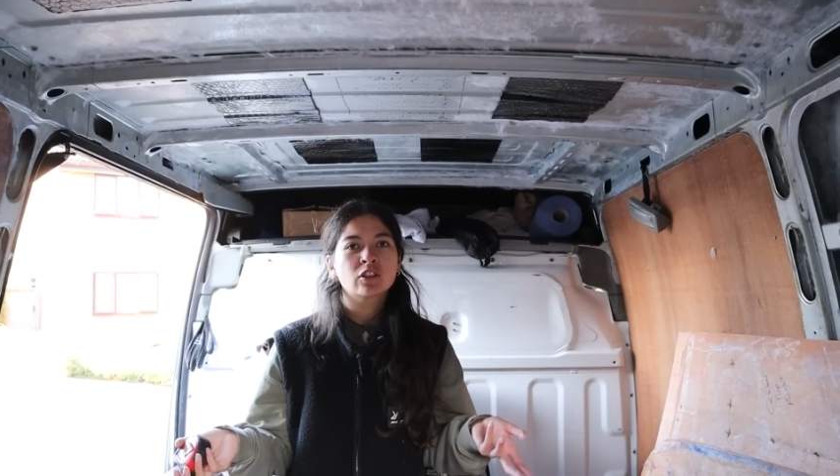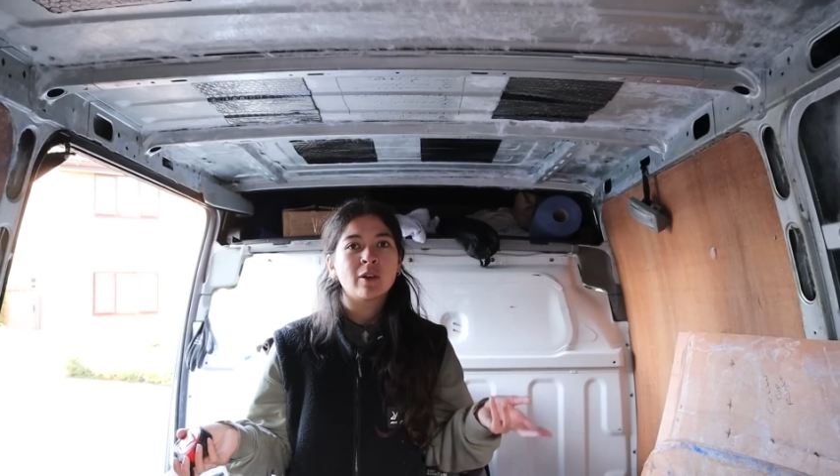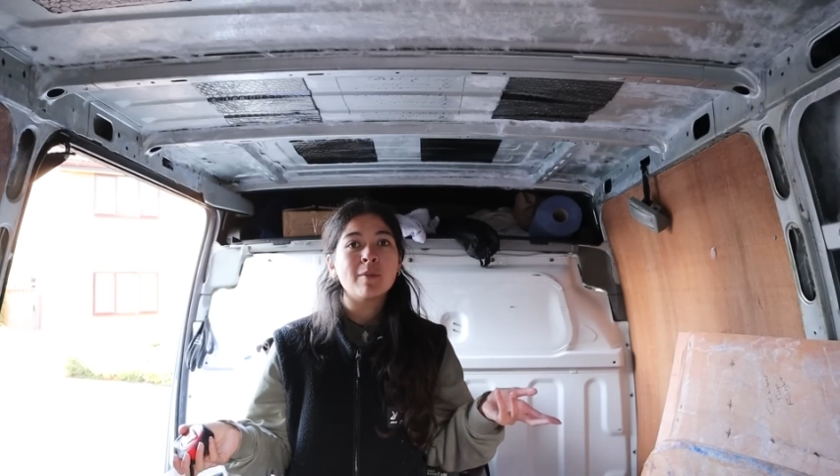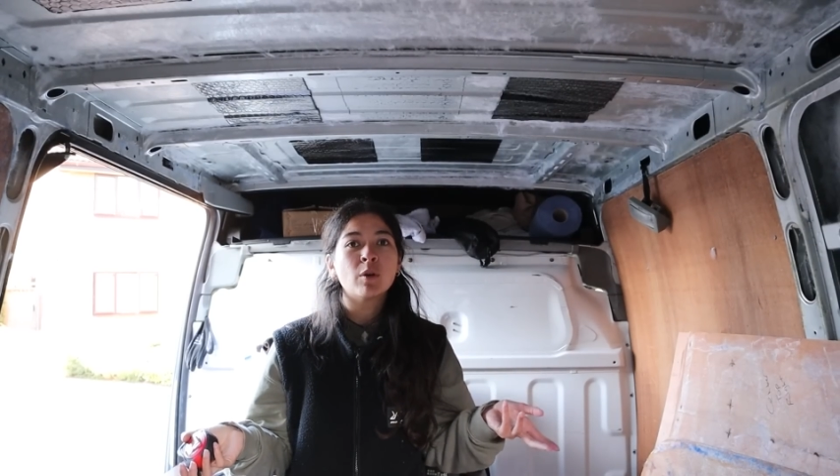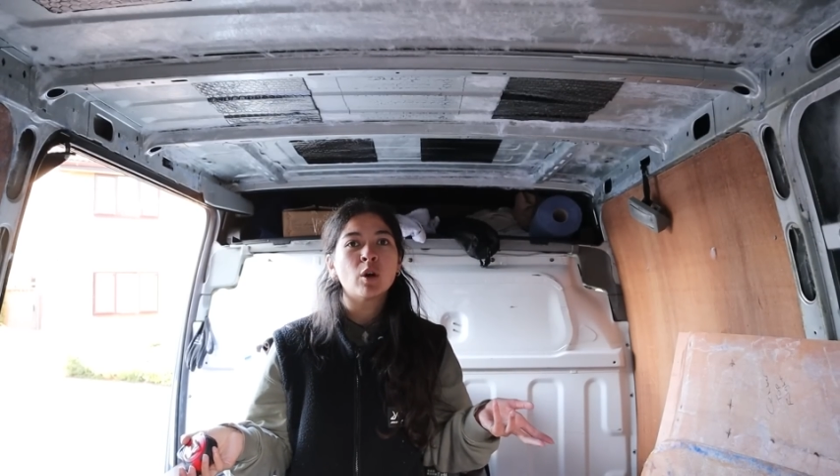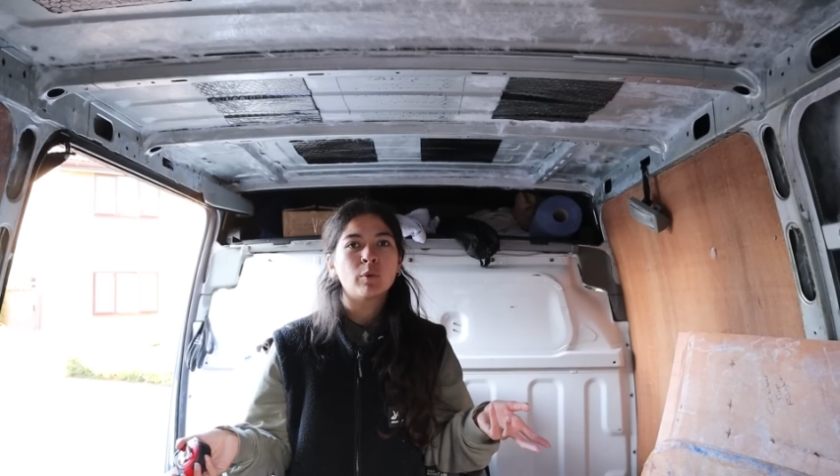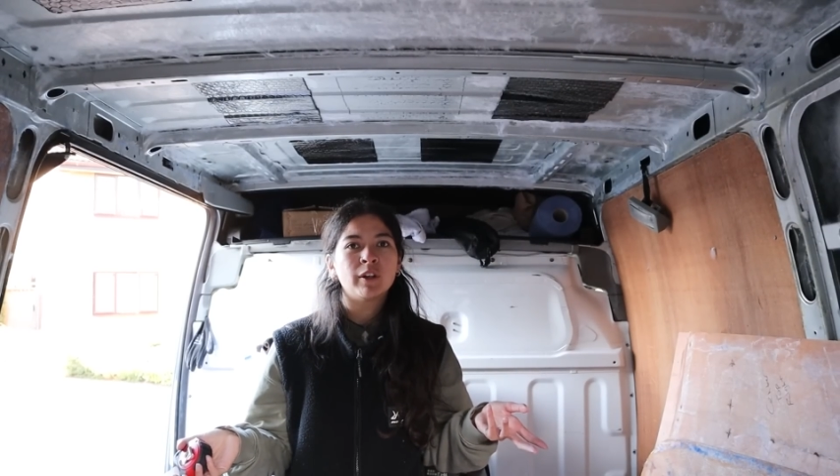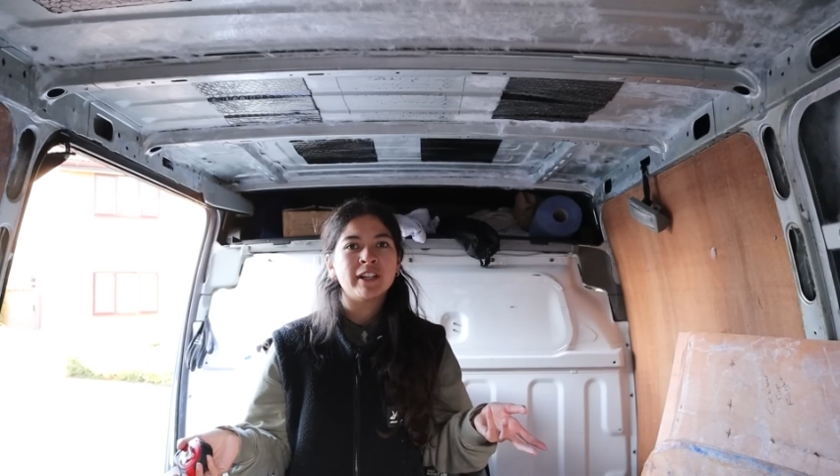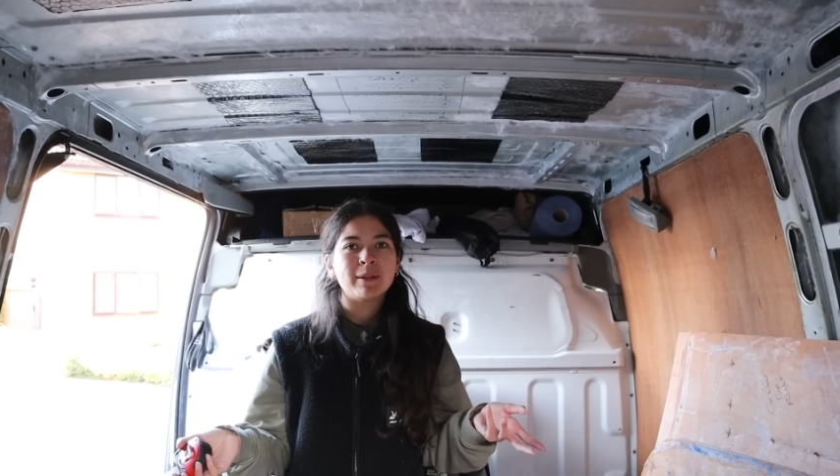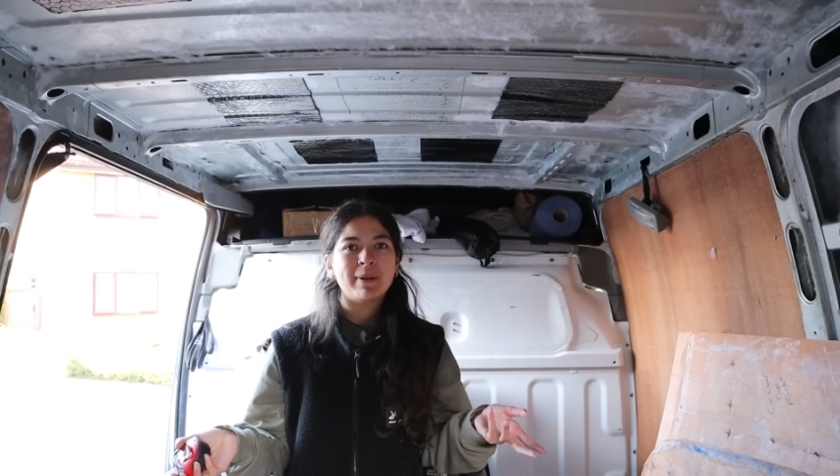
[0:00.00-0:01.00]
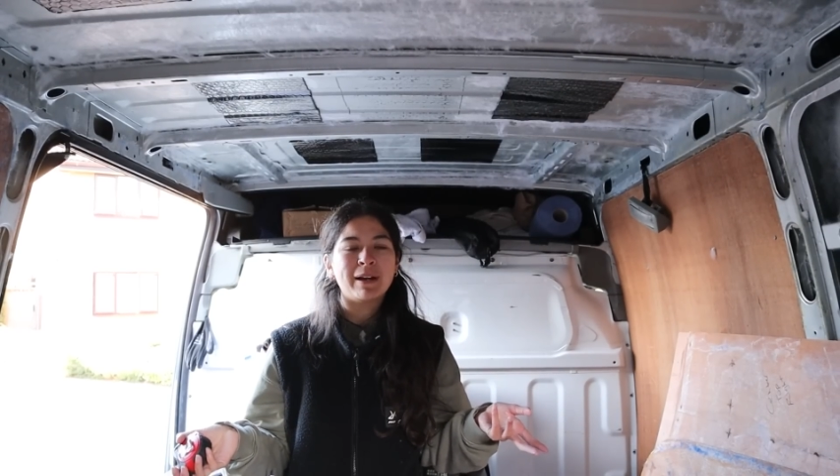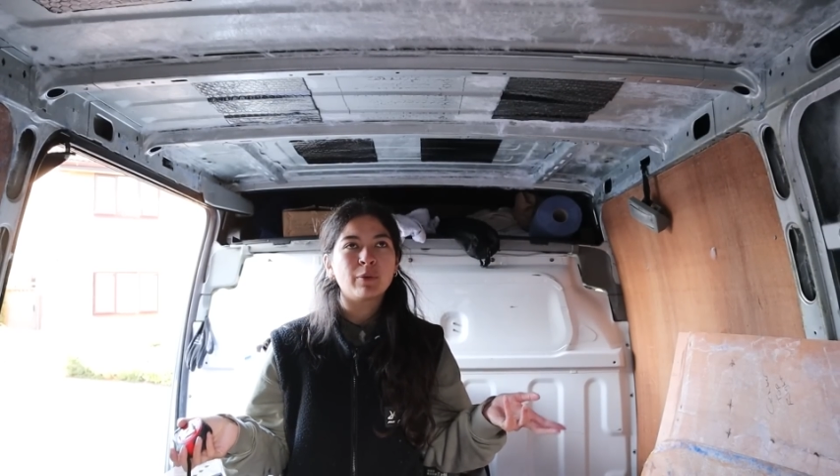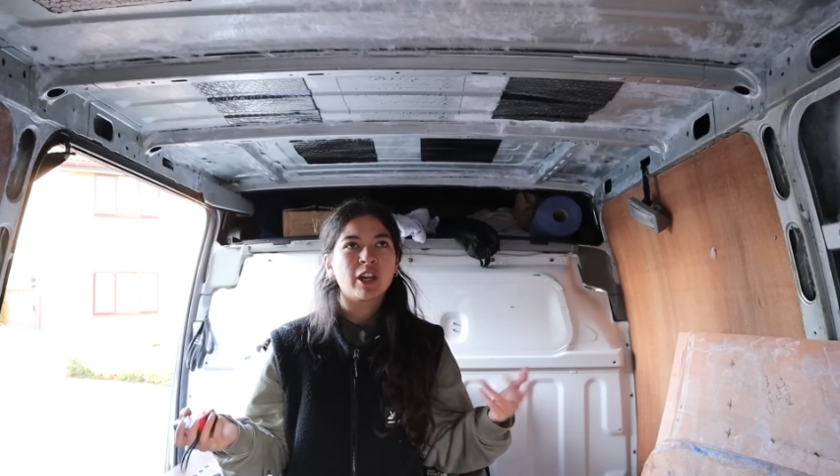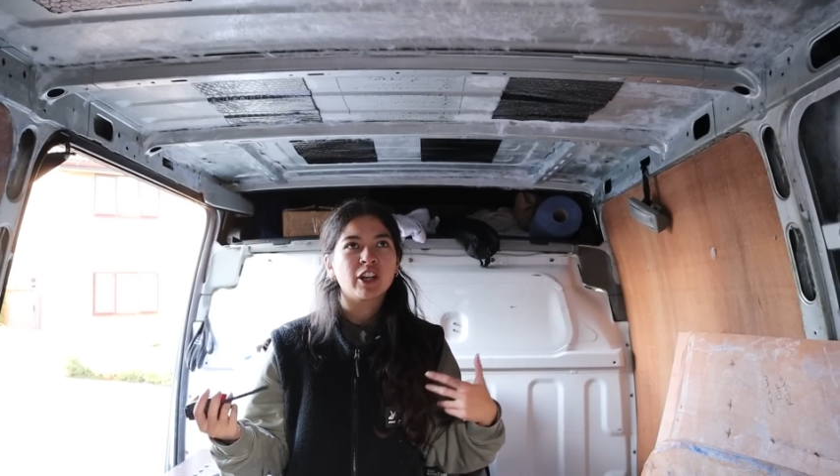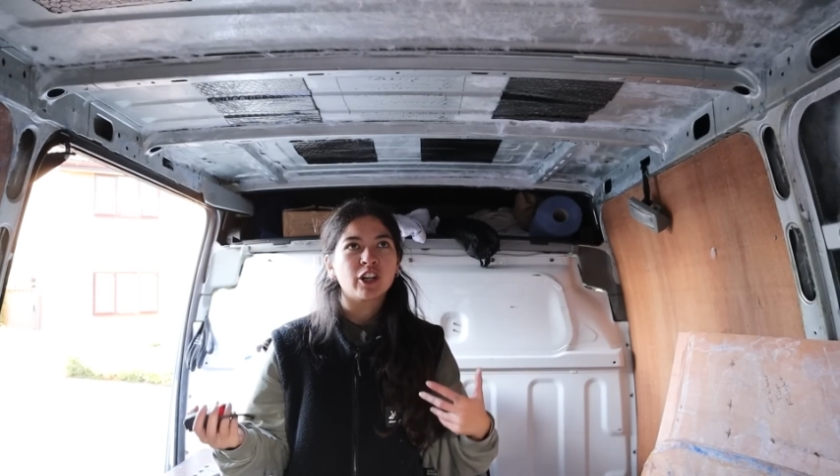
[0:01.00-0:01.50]
so I'm more worried about
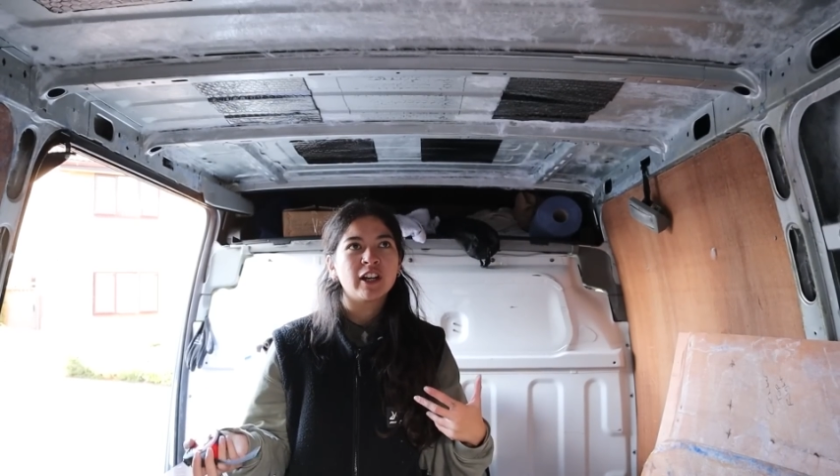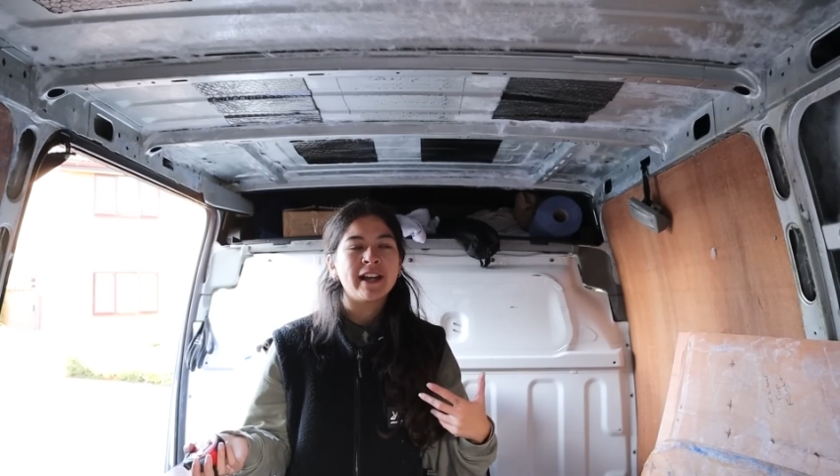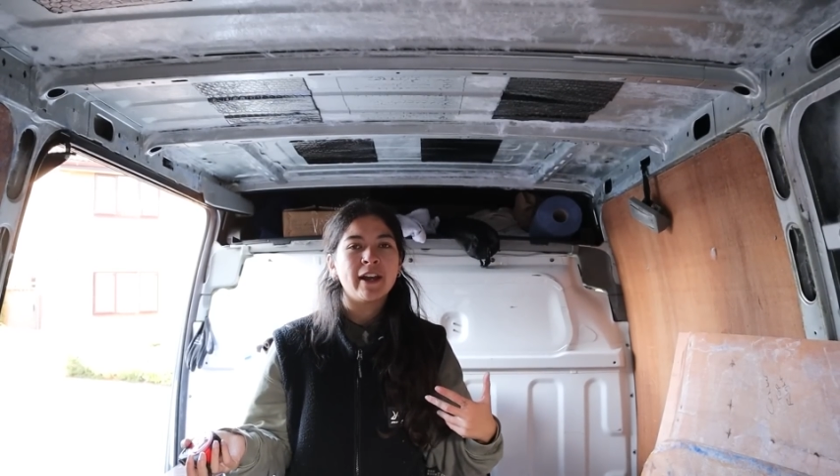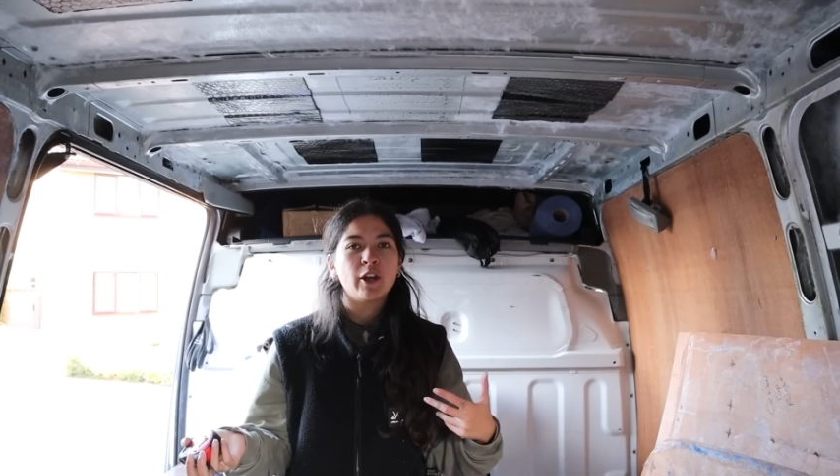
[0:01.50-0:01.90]
we're going to cut it